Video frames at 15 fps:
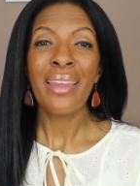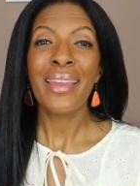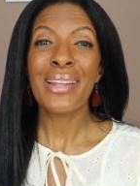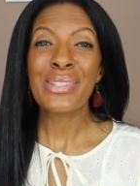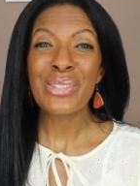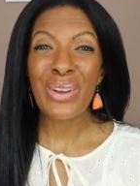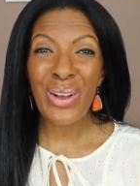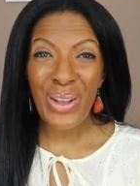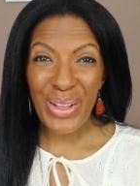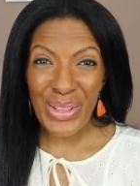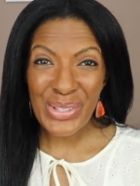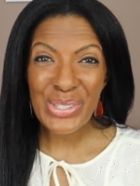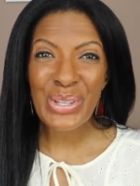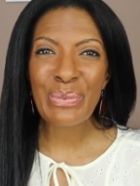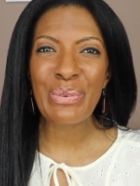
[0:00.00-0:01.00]
It's
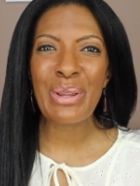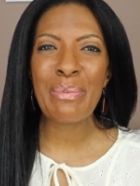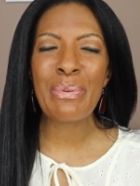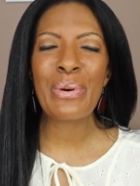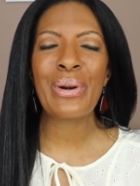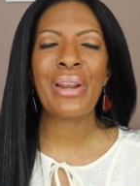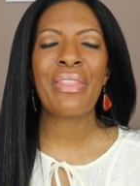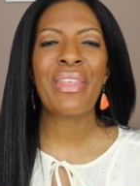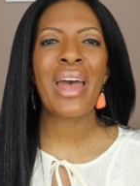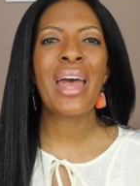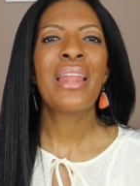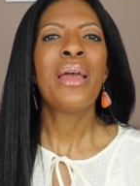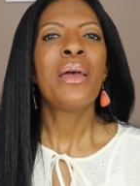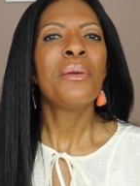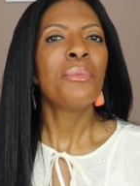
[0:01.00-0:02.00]
also reported that